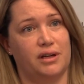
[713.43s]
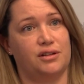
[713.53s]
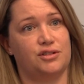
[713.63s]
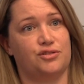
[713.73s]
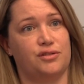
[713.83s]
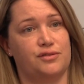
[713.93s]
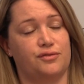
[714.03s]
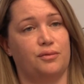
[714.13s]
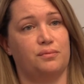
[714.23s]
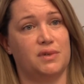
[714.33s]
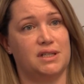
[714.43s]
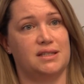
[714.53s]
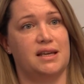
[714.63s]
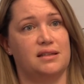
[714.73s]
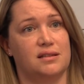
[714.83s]
industries from
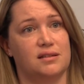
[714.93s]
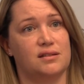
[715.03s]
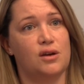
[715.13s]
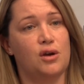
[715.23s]
diseases.